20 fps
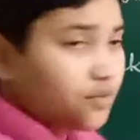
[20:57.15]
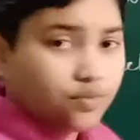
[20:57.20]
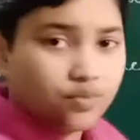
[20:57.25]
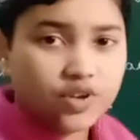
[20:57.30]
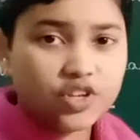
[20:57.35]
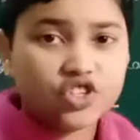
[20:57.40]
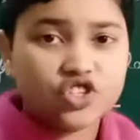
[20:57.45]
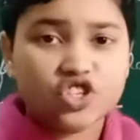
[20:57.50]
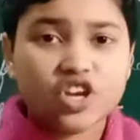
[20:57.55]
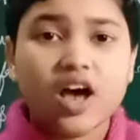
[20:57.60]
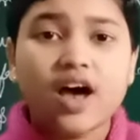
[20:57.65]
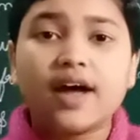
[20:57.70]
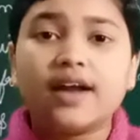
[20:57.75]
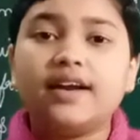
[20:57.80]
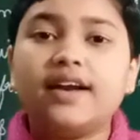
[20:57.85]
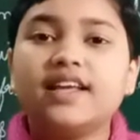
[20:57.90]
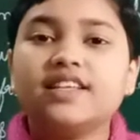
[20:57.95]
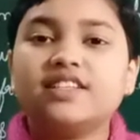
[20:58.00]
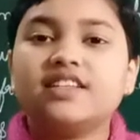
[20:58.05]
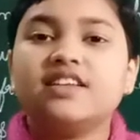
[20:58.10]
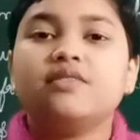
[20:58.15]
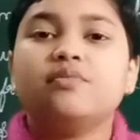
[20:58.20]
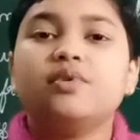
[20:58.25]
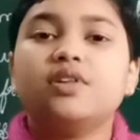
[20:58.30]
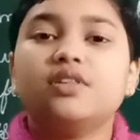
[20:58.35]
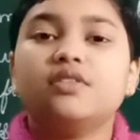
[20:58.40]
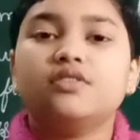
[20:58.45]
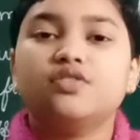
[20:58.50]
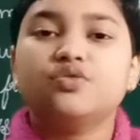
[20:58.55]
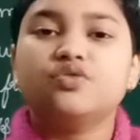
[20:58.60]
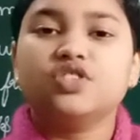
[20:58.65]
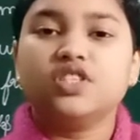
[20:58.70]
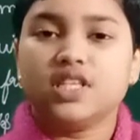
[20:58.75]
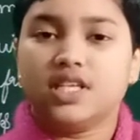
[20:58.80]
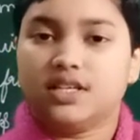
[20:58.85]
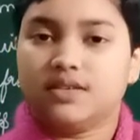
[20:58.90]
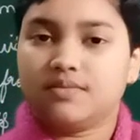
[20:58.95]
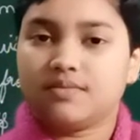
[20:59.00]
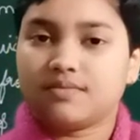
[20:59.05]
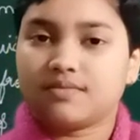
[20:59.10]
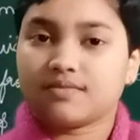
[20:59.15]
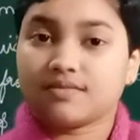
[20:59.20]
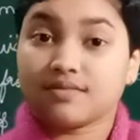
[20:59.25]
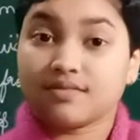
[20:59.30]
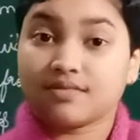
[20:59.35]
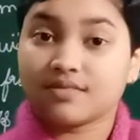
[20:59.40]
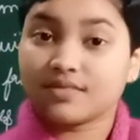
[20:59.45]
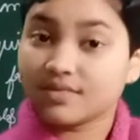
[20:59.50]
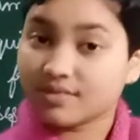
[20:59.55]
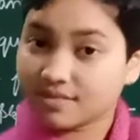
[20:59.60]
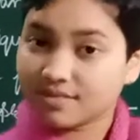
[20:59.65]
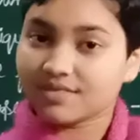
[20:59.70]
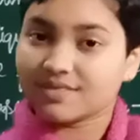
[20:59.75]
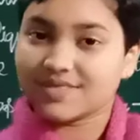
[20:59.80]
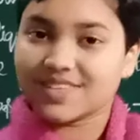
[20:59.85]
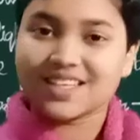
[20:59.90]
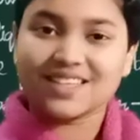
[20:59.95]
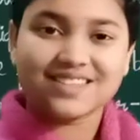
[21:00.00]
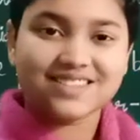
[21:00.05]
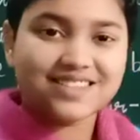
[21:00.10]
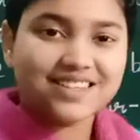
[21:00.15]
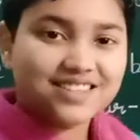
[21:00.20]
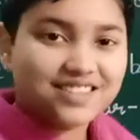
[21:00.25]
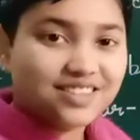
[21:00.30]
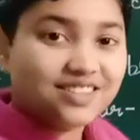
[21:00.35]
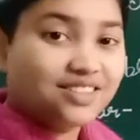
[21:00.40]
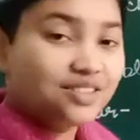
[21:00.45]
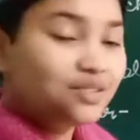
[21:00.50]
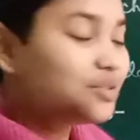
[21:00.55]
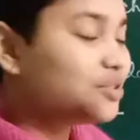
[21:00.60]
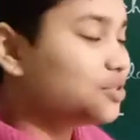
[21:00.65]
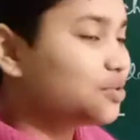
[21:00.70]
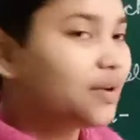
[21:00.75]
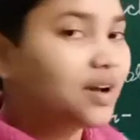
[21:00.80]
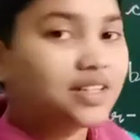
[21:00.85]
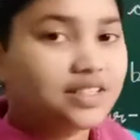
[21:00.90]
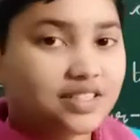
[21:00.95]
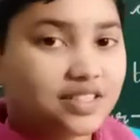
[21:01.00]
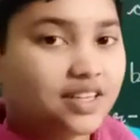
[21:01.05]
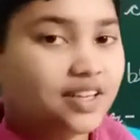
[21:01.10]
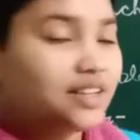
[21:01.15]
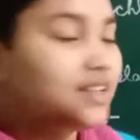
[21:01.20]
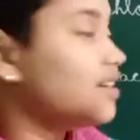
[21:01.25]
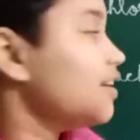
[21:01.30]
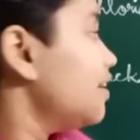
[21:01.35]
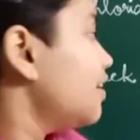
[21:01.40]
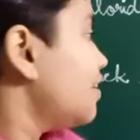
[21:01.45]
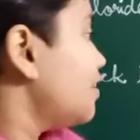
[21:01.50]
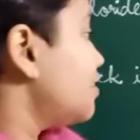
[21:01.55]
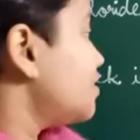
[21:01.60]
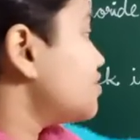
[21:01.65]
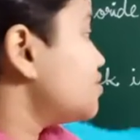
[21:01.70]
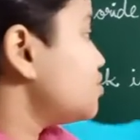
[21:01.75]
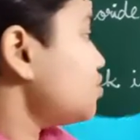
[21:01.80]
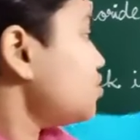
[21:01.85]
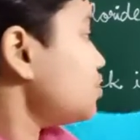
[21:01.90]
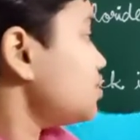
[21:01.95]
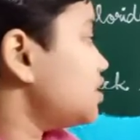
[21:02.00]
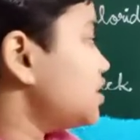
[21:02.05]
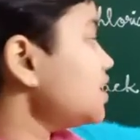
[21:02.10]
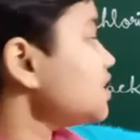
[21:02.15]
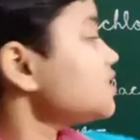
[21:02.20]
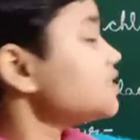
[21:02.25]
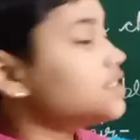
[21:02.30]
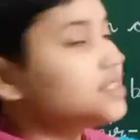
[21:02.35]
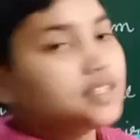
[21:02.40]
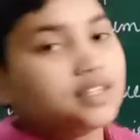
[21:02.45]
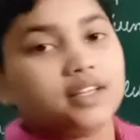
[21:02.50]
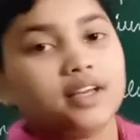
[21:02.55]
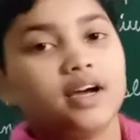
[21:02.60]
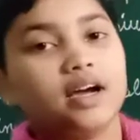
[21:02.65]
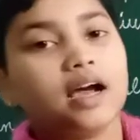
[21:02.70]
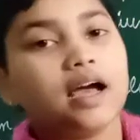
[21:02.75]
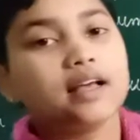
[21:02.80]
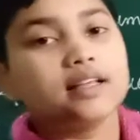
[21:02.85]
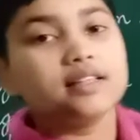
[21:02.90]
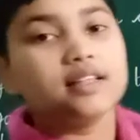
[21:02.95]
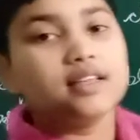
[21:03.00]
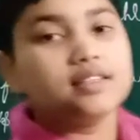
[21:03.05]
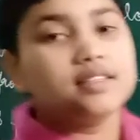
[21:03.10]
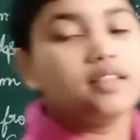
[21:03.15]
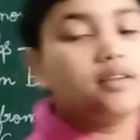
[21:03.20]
which are negligible to see. Such a good quality. So this is